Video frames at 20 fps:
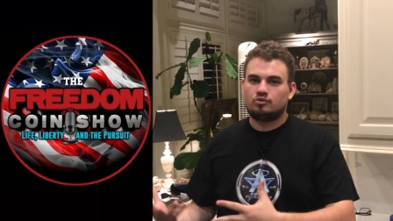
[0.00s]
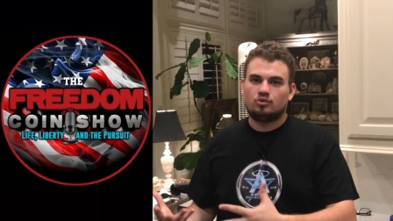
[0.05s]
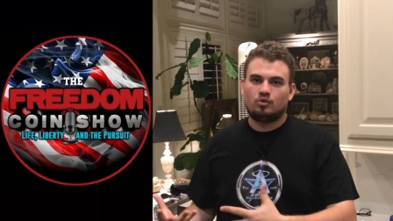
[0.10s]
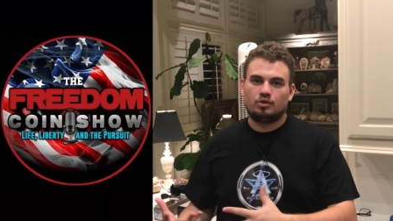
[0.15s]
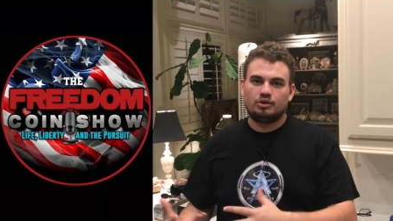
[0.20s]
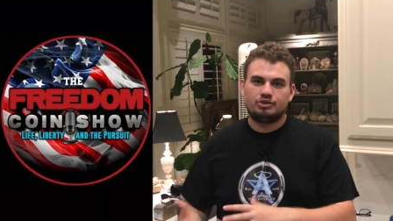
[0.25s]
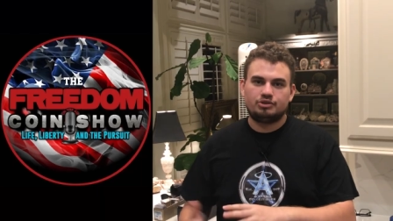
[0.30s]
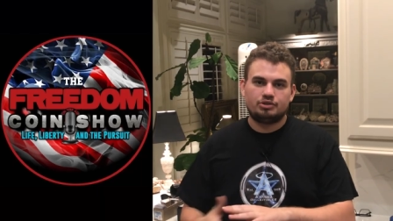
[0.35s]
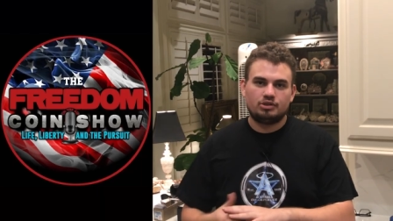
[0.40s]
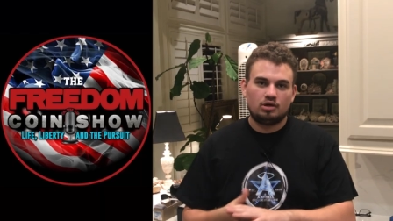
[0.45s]

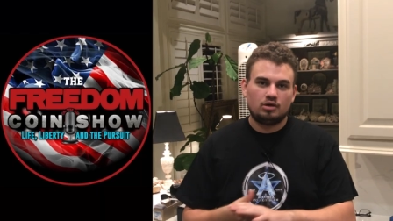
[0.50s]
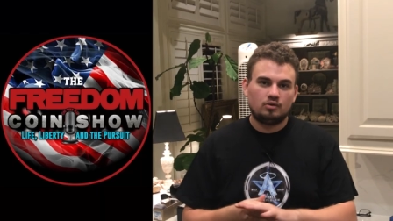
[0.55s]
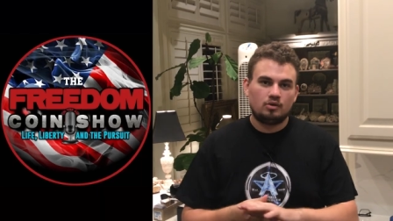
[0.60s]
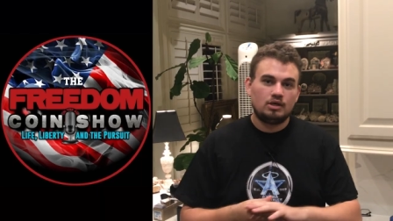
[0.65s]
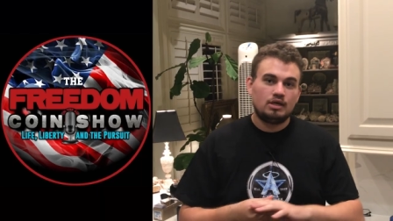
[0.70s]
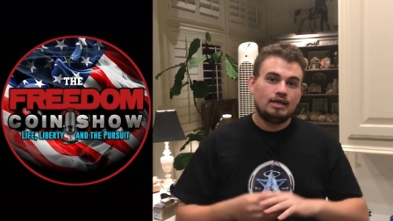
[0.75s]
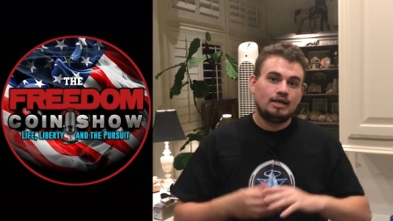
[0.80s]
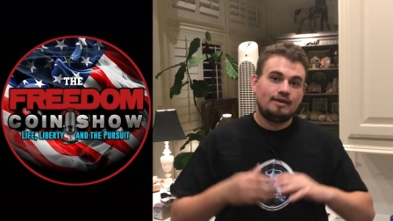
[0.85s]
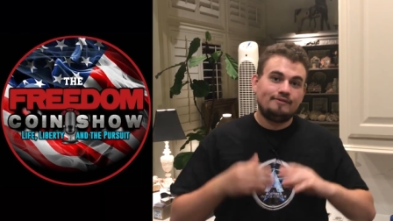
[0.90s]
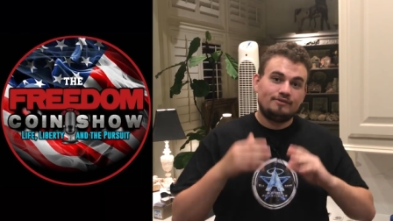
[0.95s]
Coin Show.
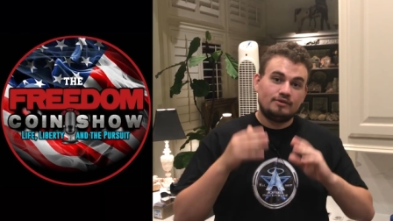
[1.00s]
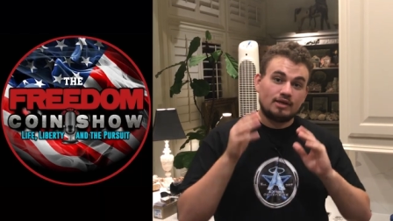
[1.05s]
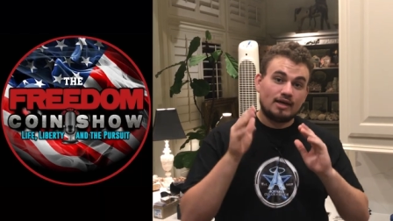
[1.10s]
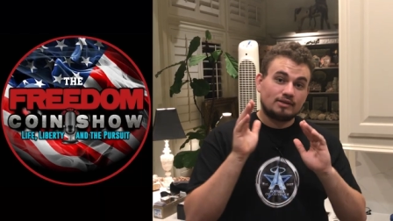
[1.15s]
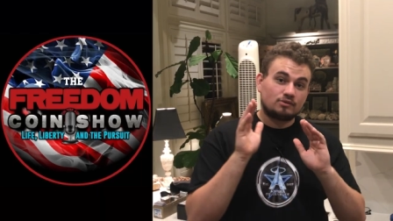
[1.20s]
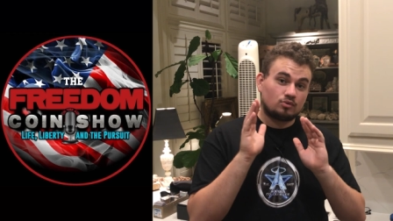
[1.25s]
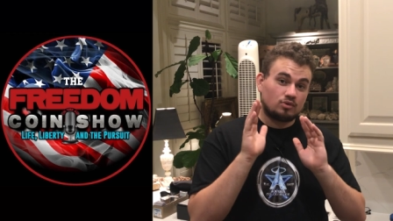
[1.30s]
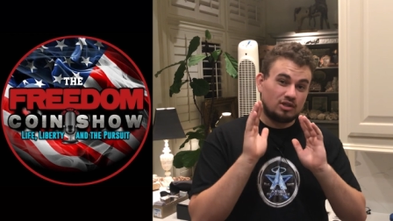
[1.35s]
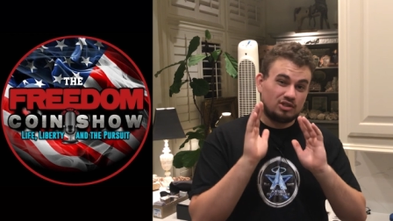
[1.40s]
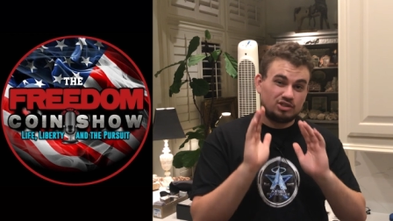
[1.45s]
If you
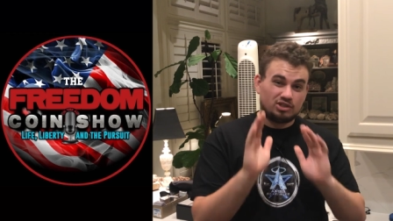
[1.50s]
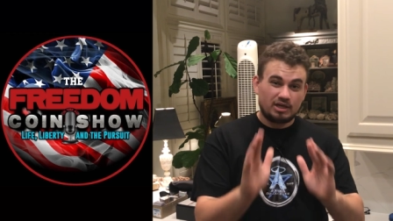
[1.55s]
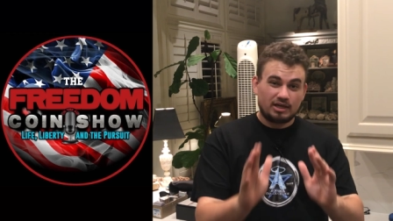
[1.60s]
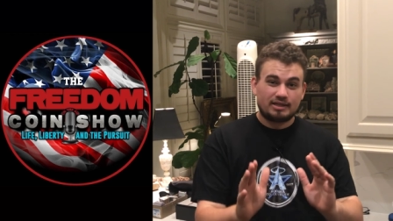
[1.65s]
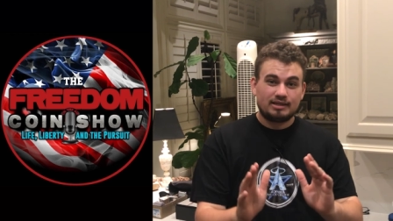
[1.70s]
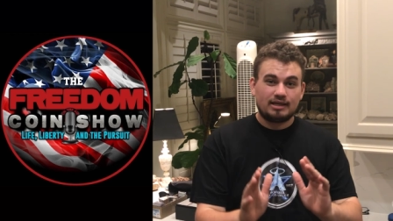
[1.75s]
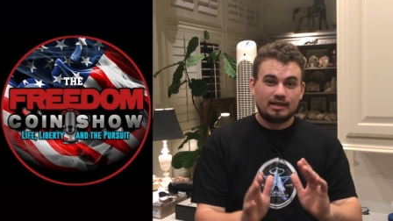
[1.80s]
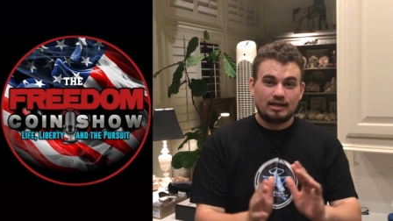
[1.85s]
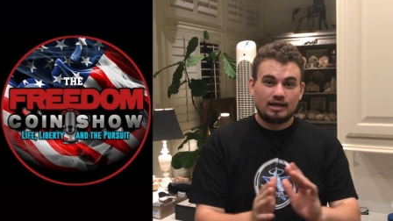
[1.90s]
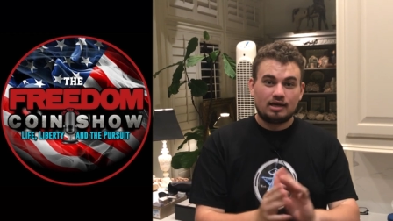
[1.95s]
guys wanna
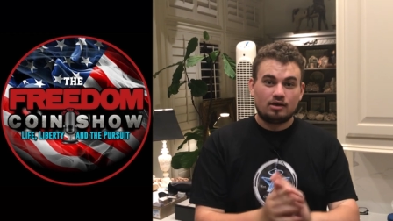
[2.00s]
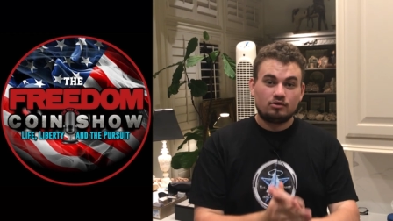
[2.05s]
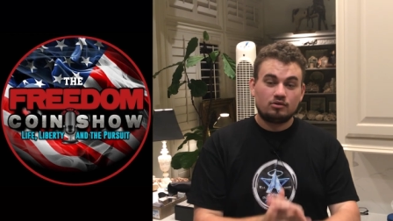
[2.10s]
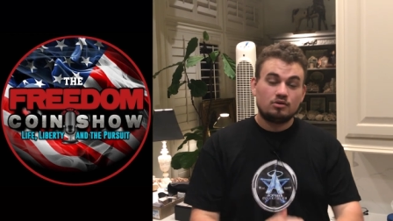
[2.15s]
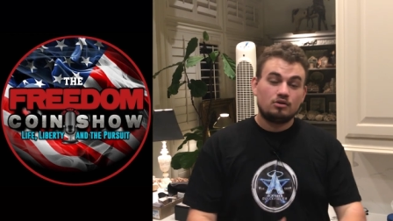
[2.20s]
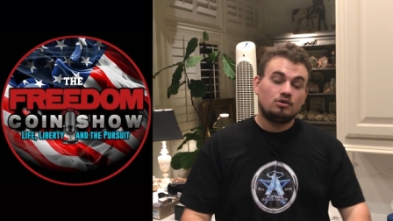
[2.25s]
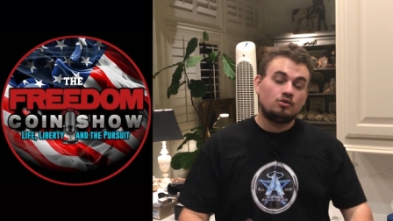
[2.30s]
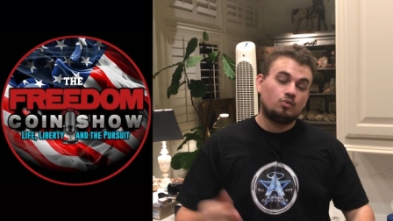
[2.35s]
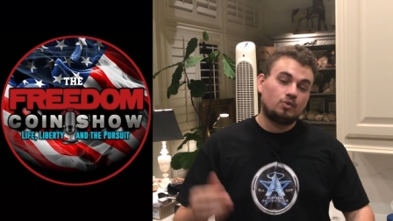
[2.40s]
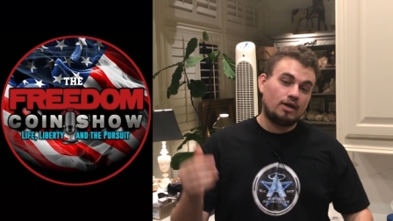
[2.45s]
check that
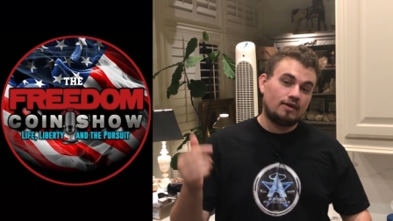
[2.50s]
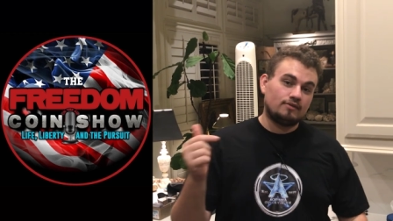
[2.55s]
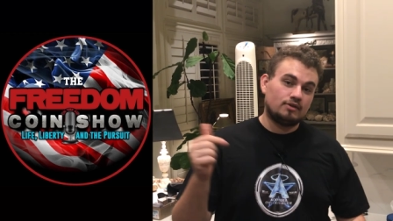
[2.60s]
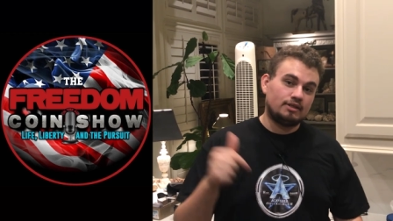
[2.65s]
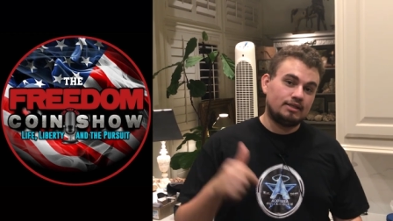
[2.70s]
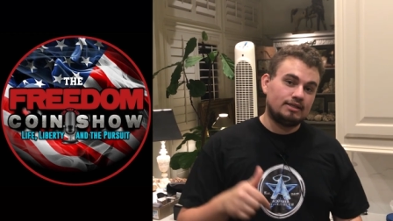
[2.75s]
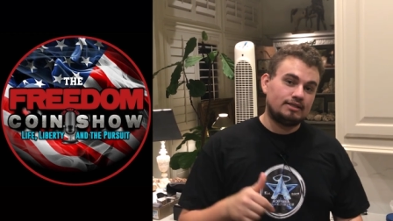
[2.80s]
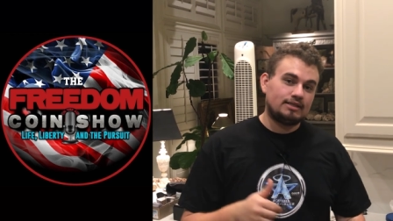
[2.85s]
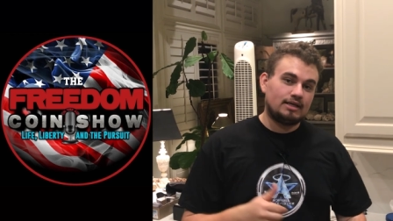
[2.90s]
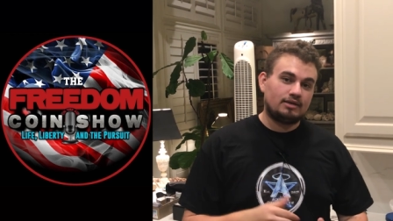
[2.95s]
out, we have a
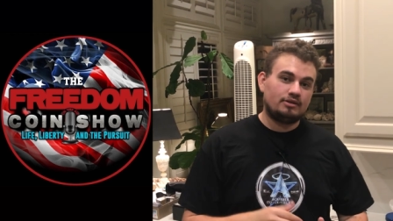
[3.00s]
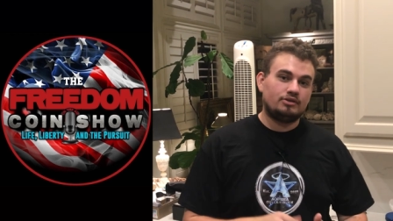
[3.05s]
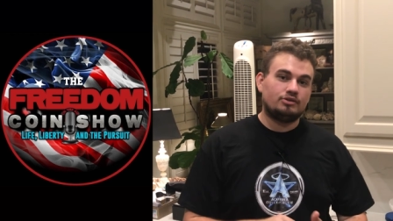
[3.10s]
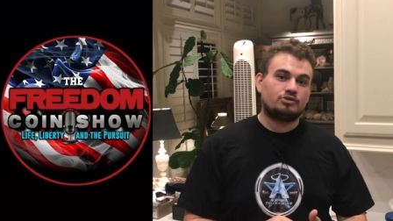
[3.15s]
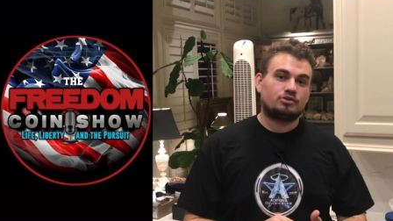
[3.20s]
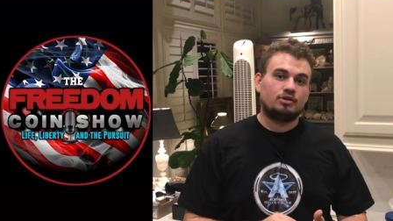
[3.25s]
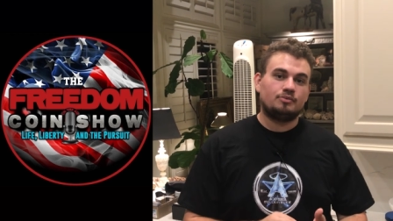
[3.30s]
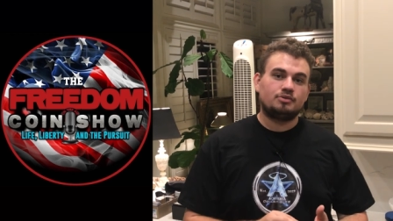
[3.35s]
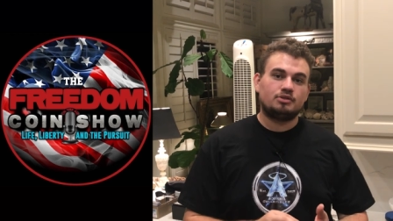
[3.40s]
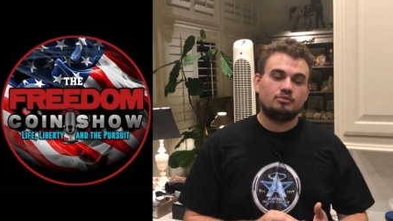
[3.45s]
link down in the
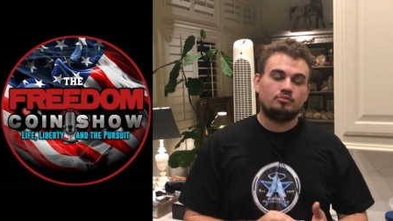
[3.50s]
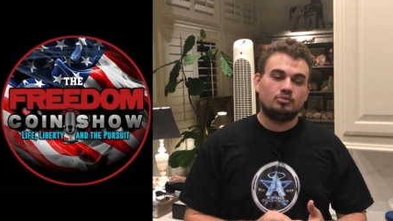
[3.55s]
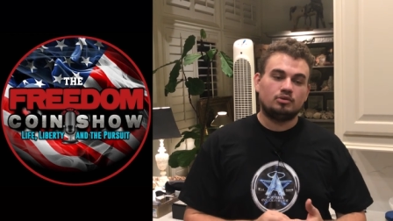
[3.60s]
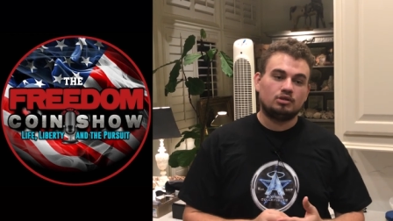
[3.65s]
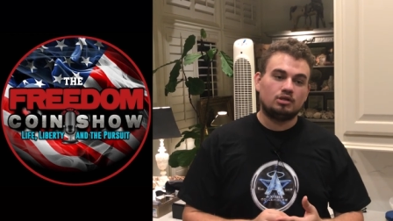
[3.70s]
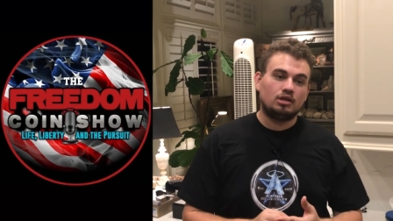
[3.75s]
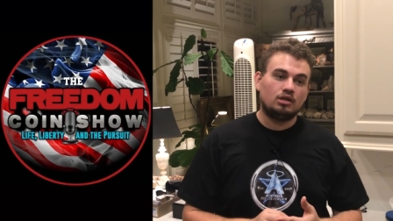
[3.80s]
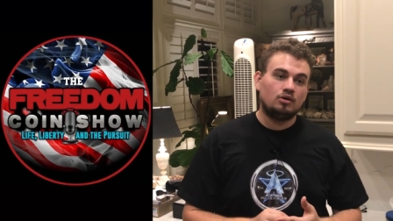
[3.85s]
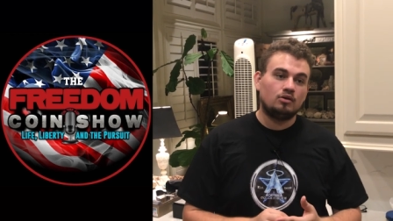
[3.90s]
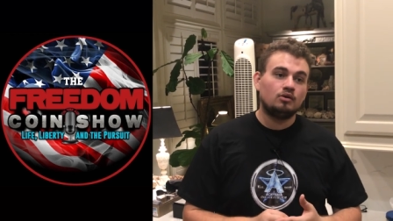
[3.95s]
description
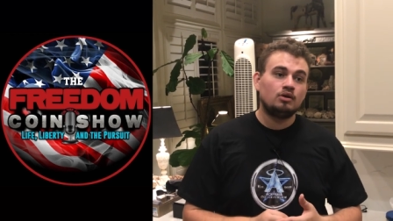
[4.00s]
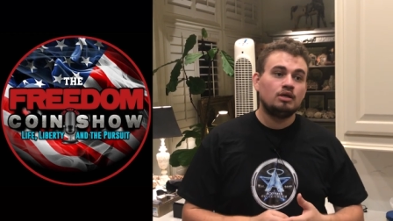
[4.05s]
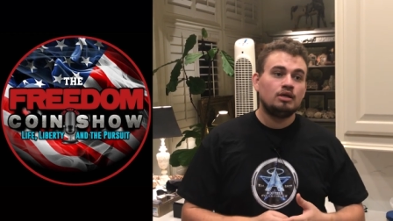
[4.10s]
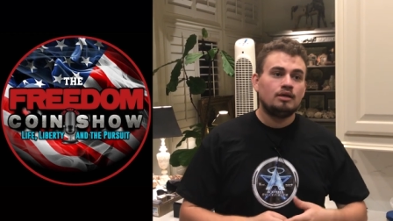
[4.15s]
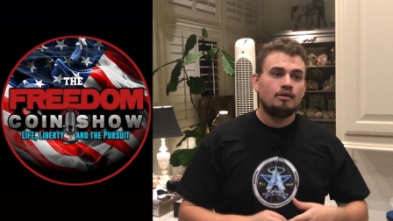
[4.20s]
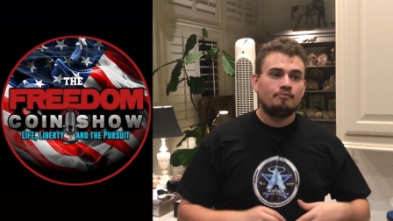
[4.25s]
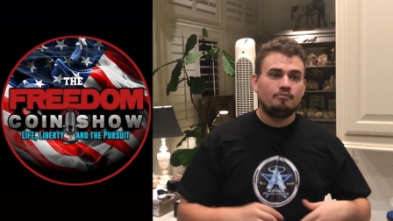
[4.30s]
below.